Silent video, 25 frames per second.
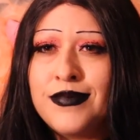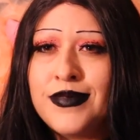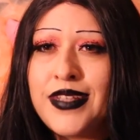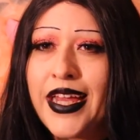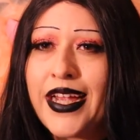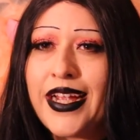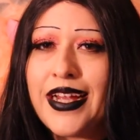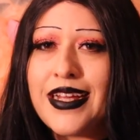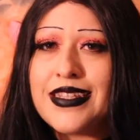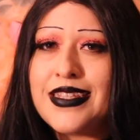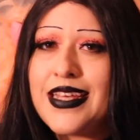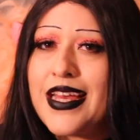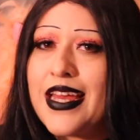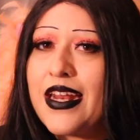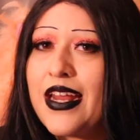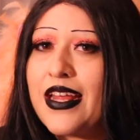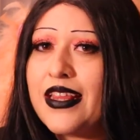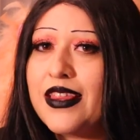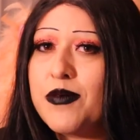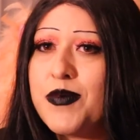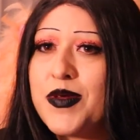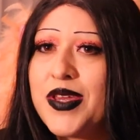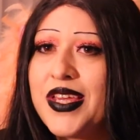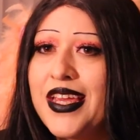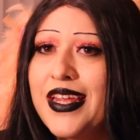like I said at
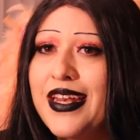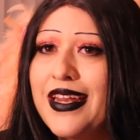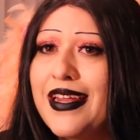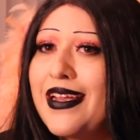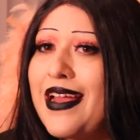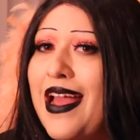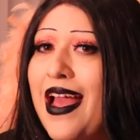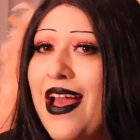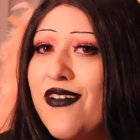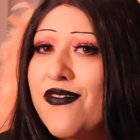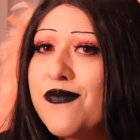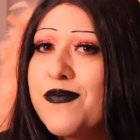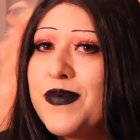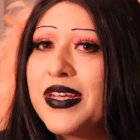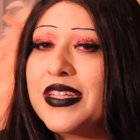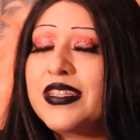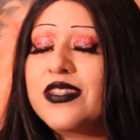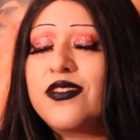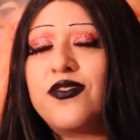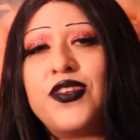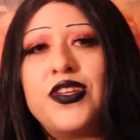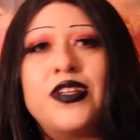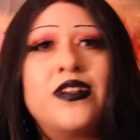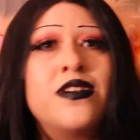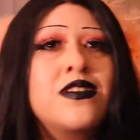the beginning, have
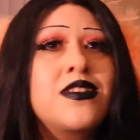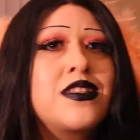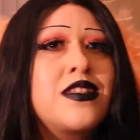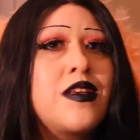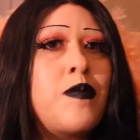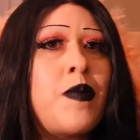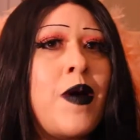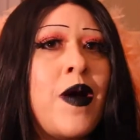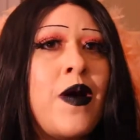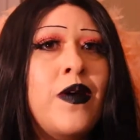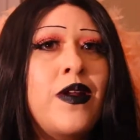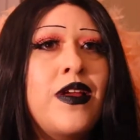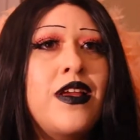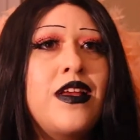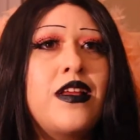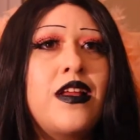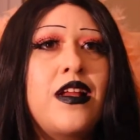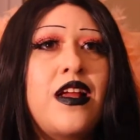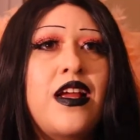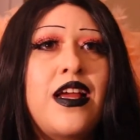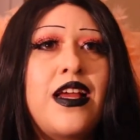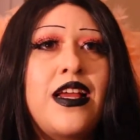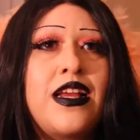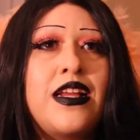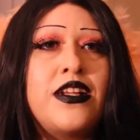mixed feels about it
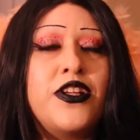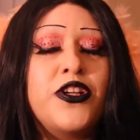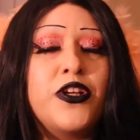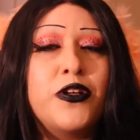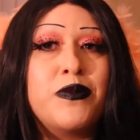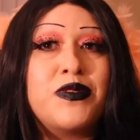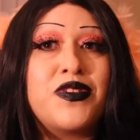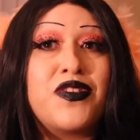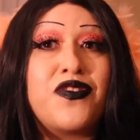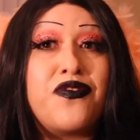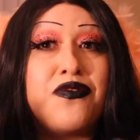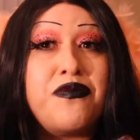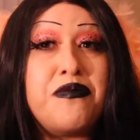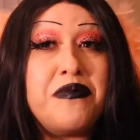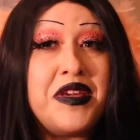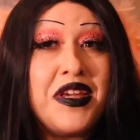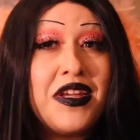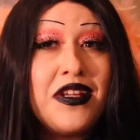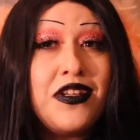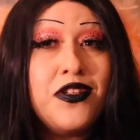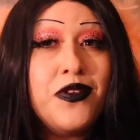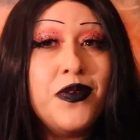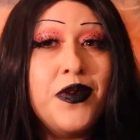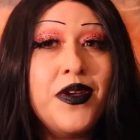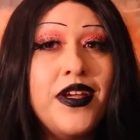in terms of me
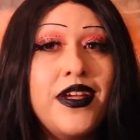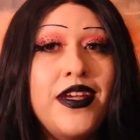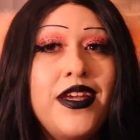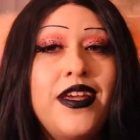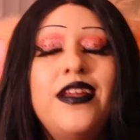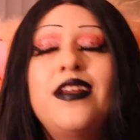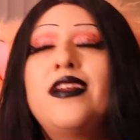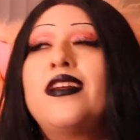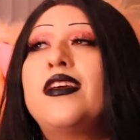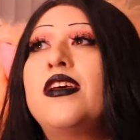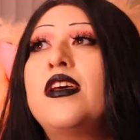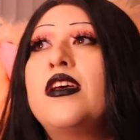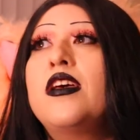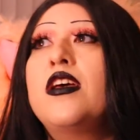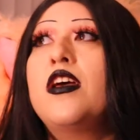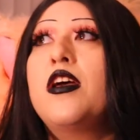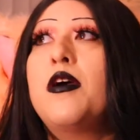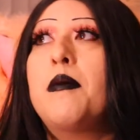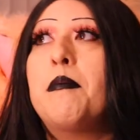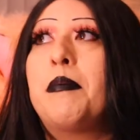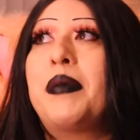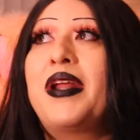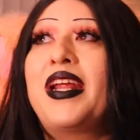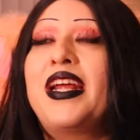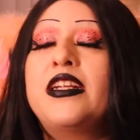doing it,
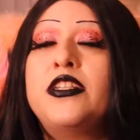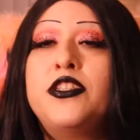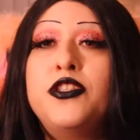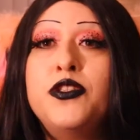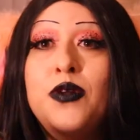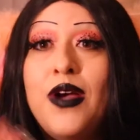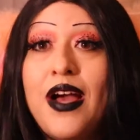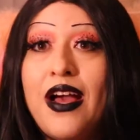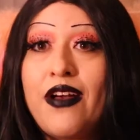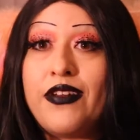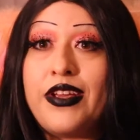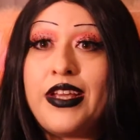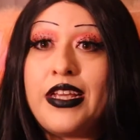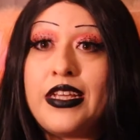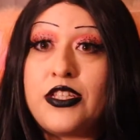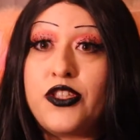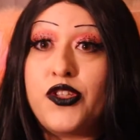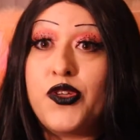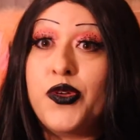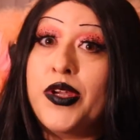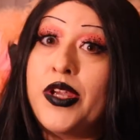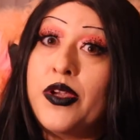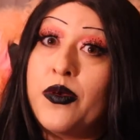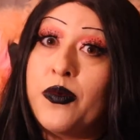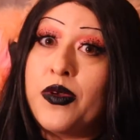but I do have a
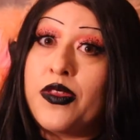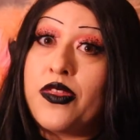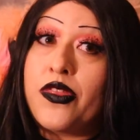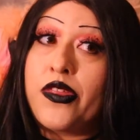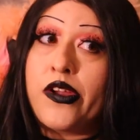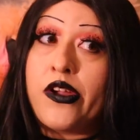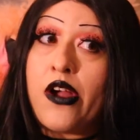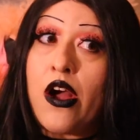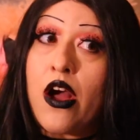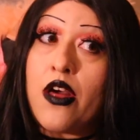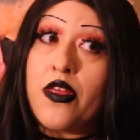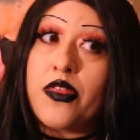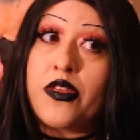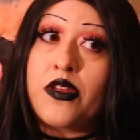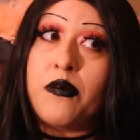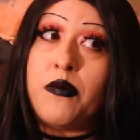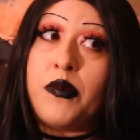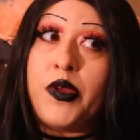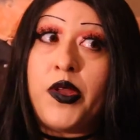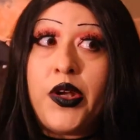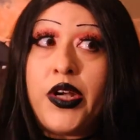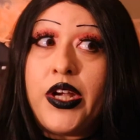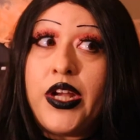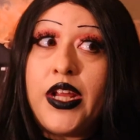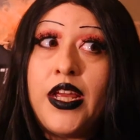history with the goth
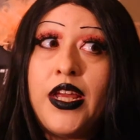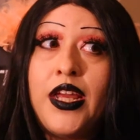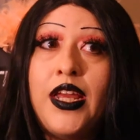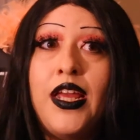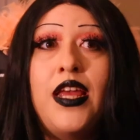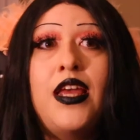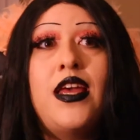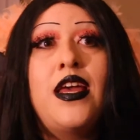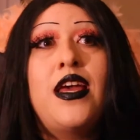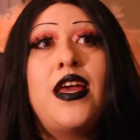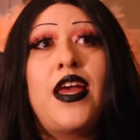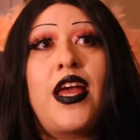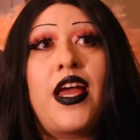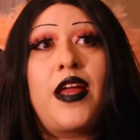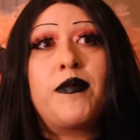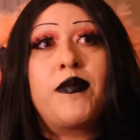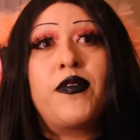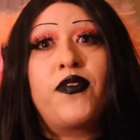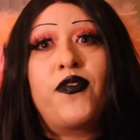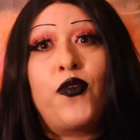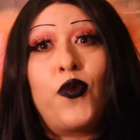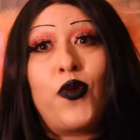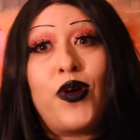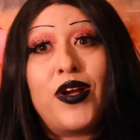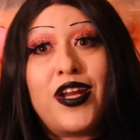community, and
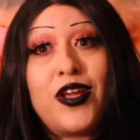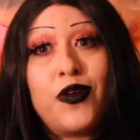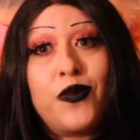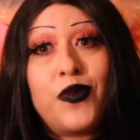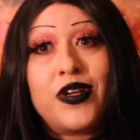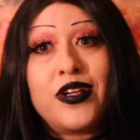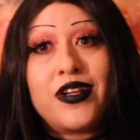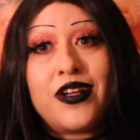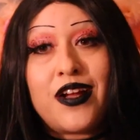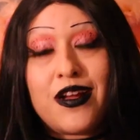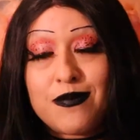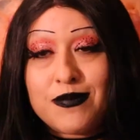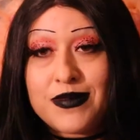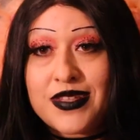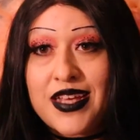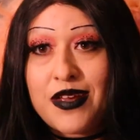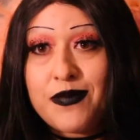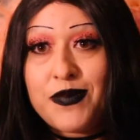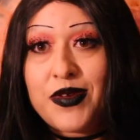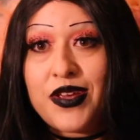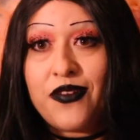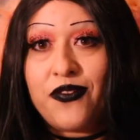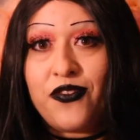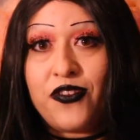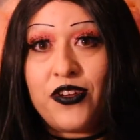before anyone comes at
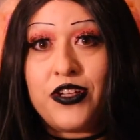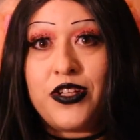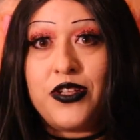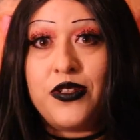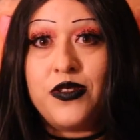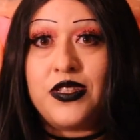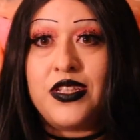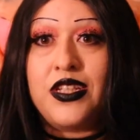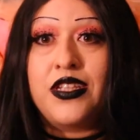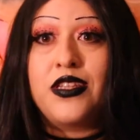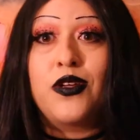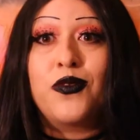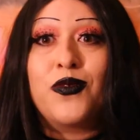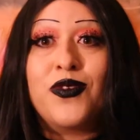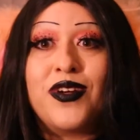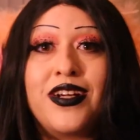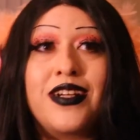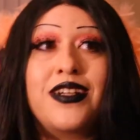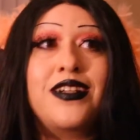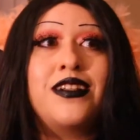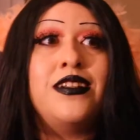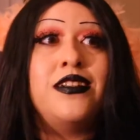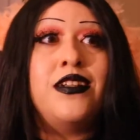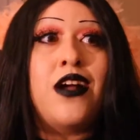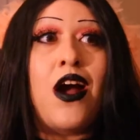me for using the
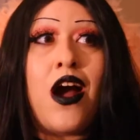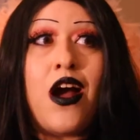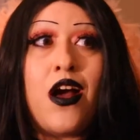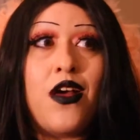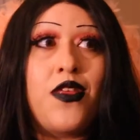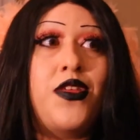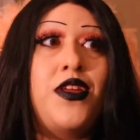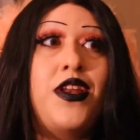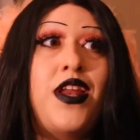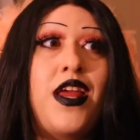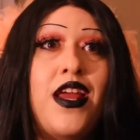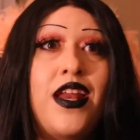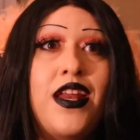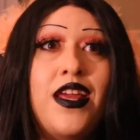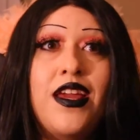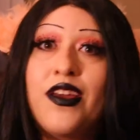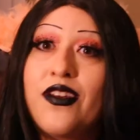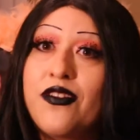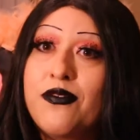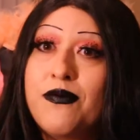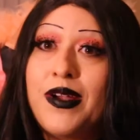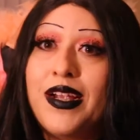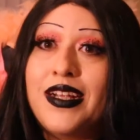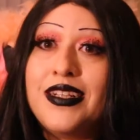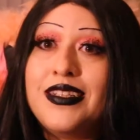word goth in any
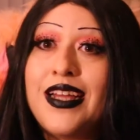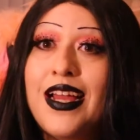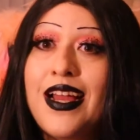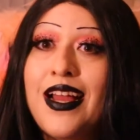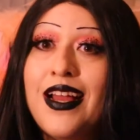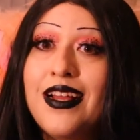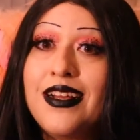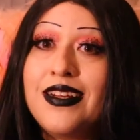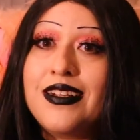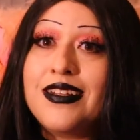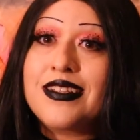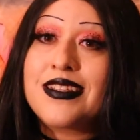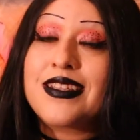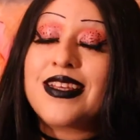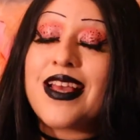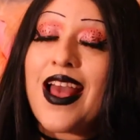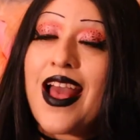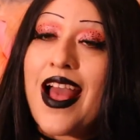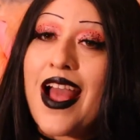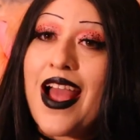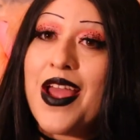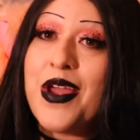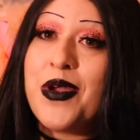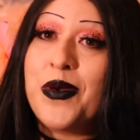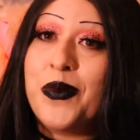of my tags,
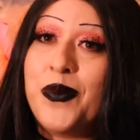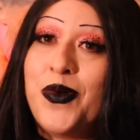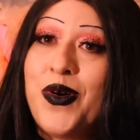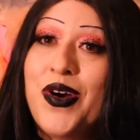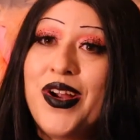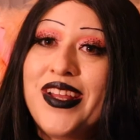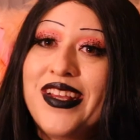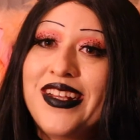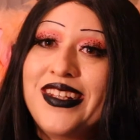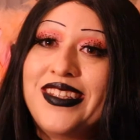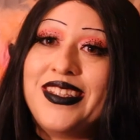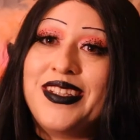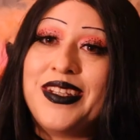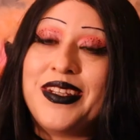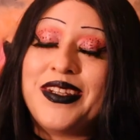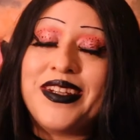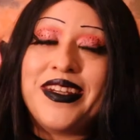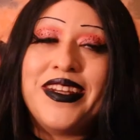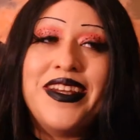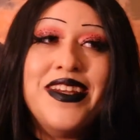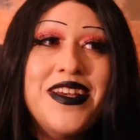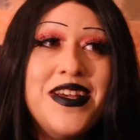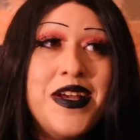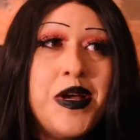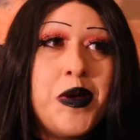I wanted to
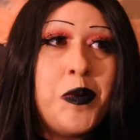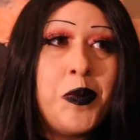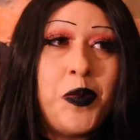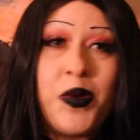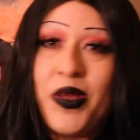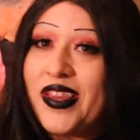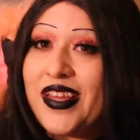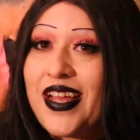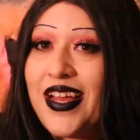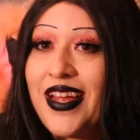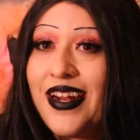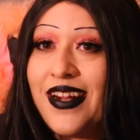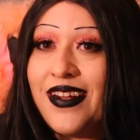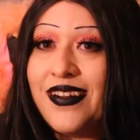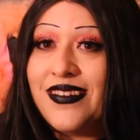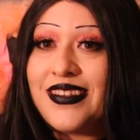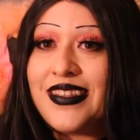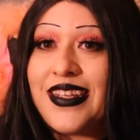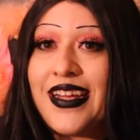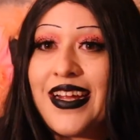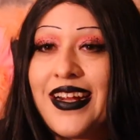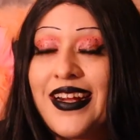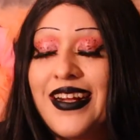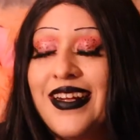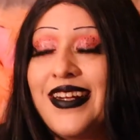put that out
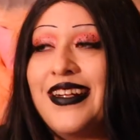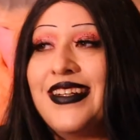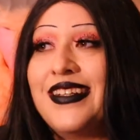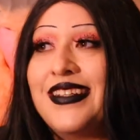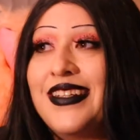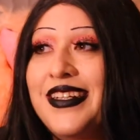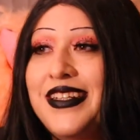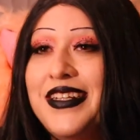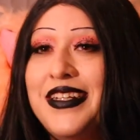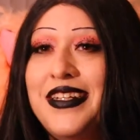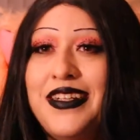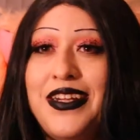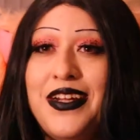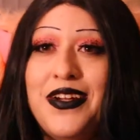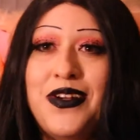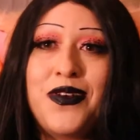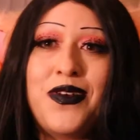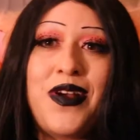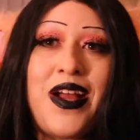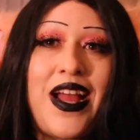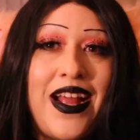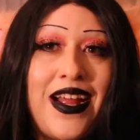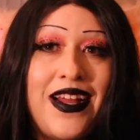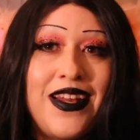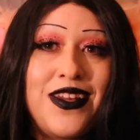there, you know?
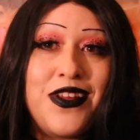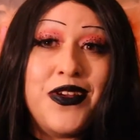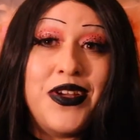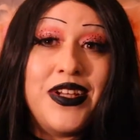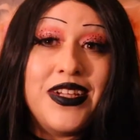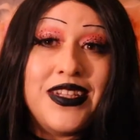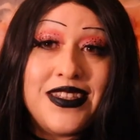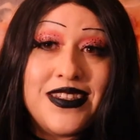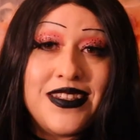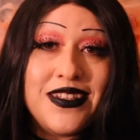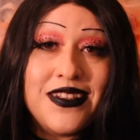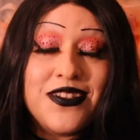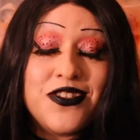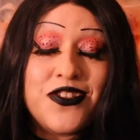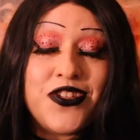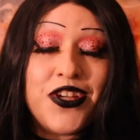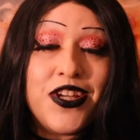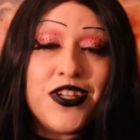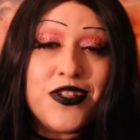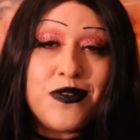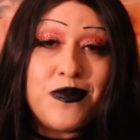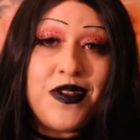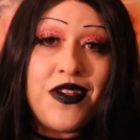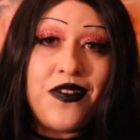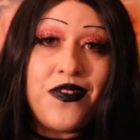And you could still
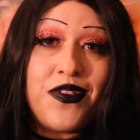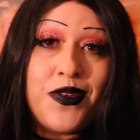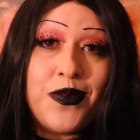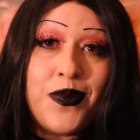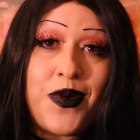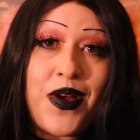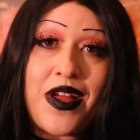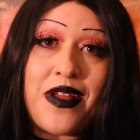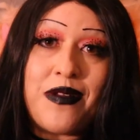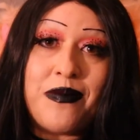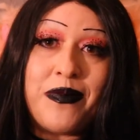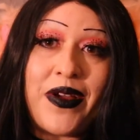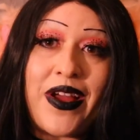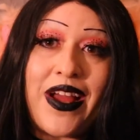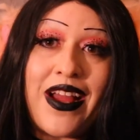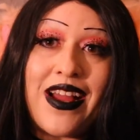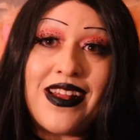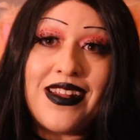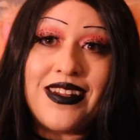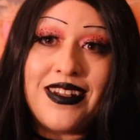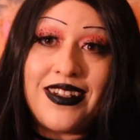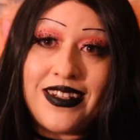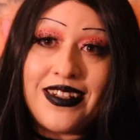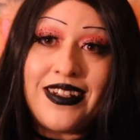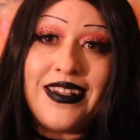judge me if you want, but
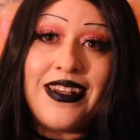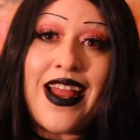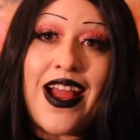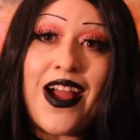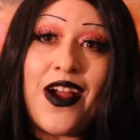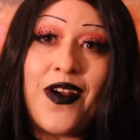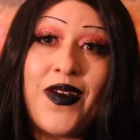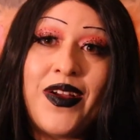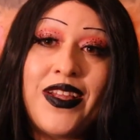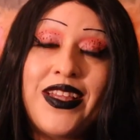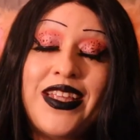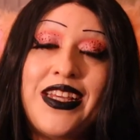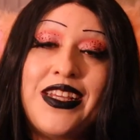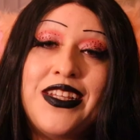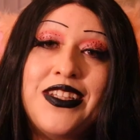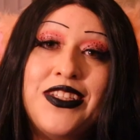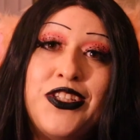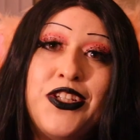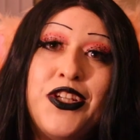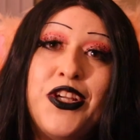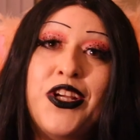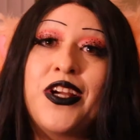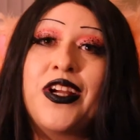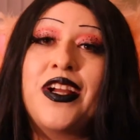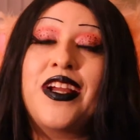now at least
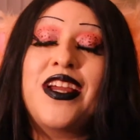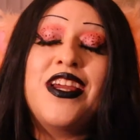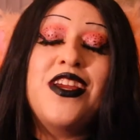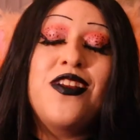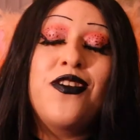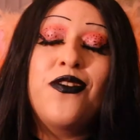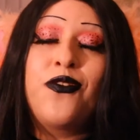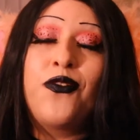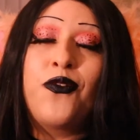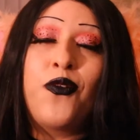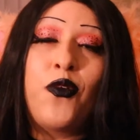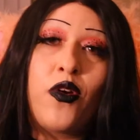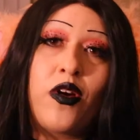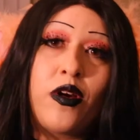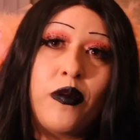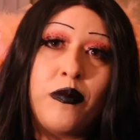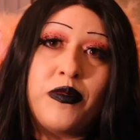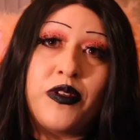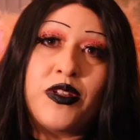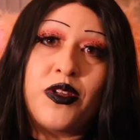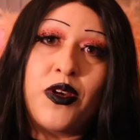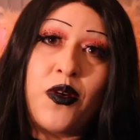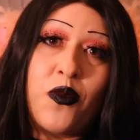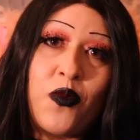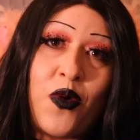you're informed
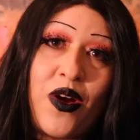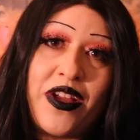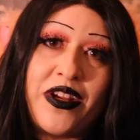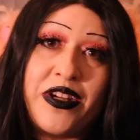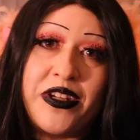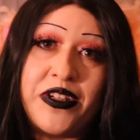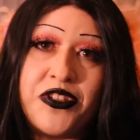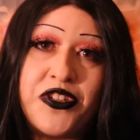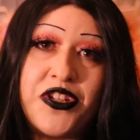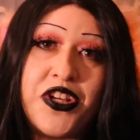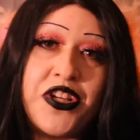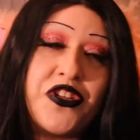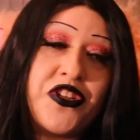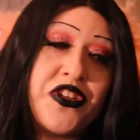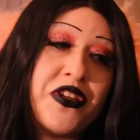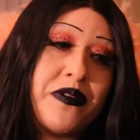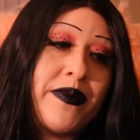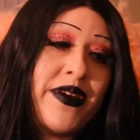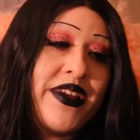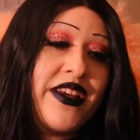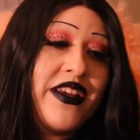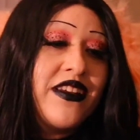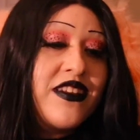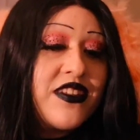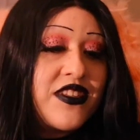while you're judging me.